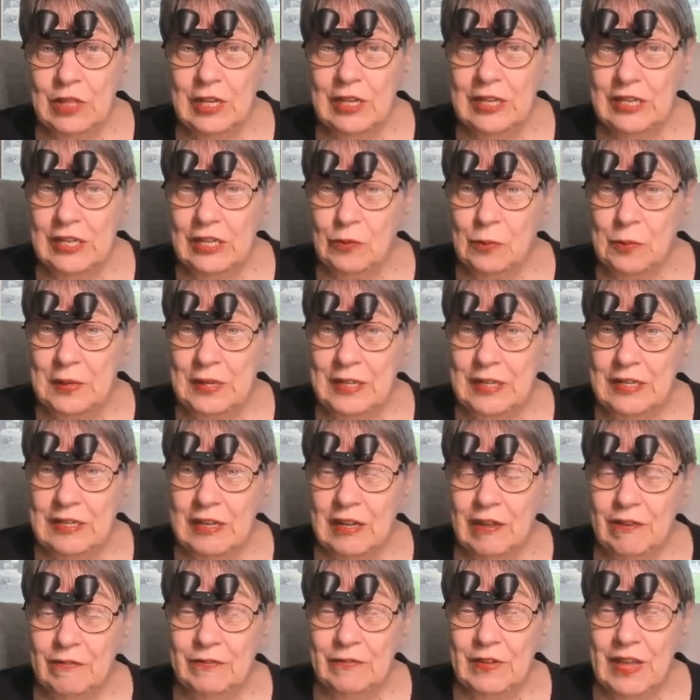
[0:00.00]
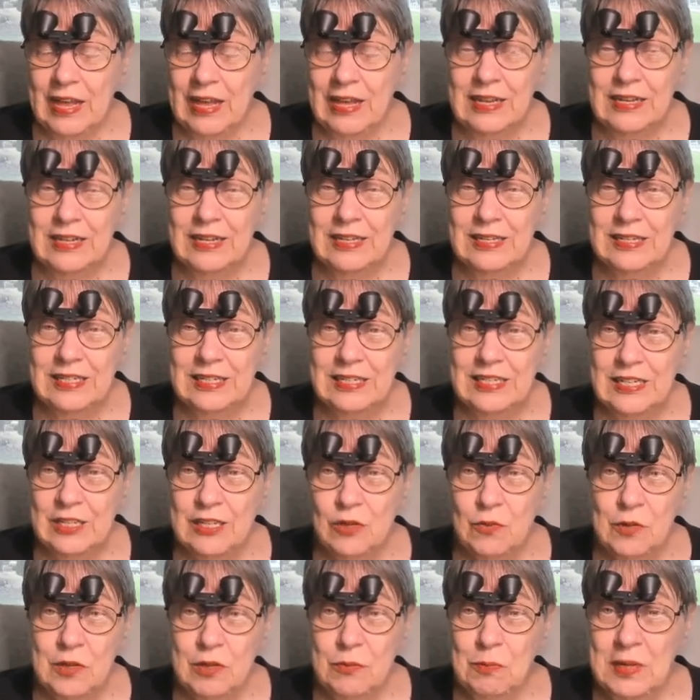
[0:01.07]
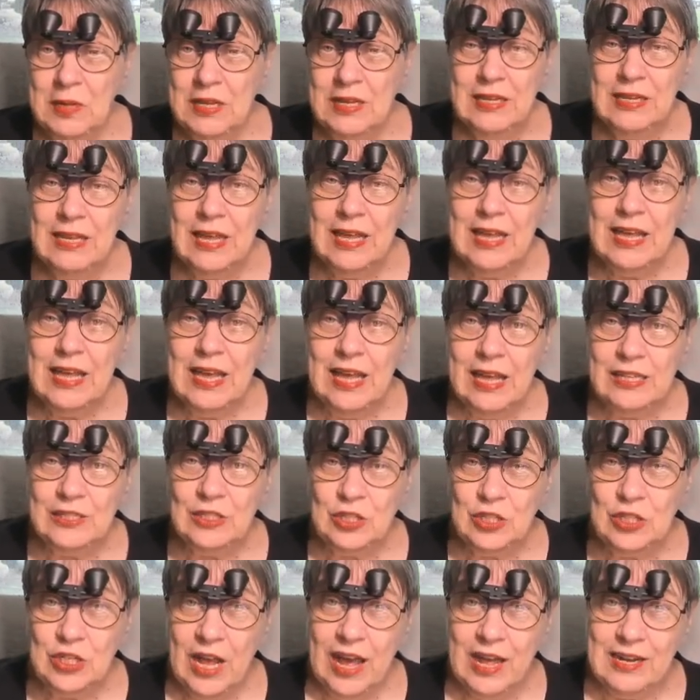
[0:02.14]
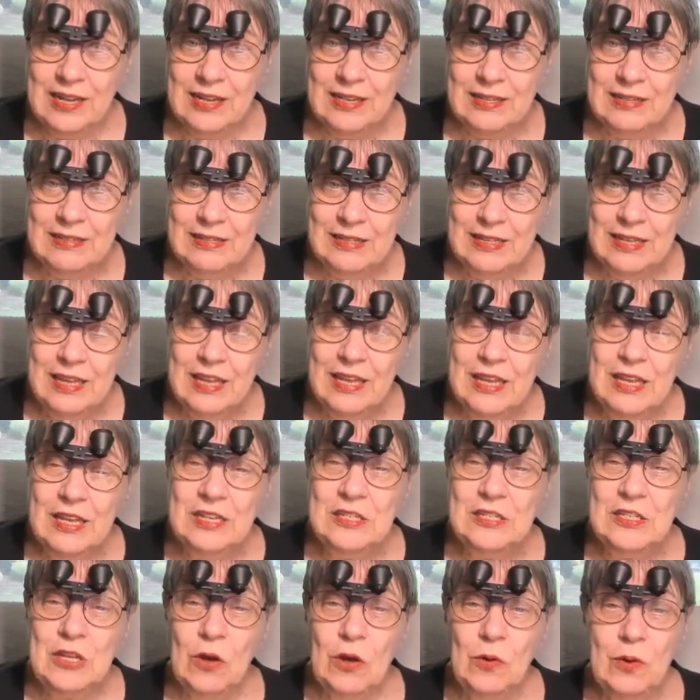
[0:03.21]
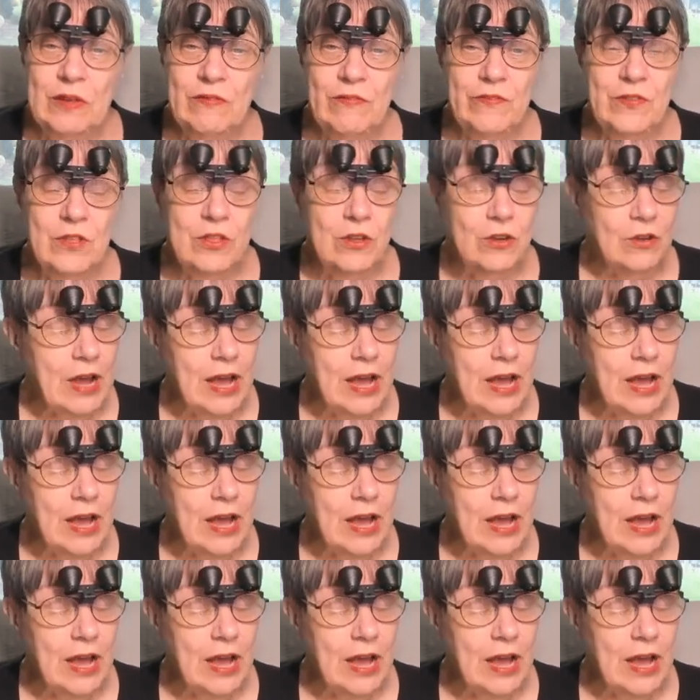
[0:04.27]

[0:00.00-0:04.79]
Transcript: a little bit of a stitch with me and chatting. So if there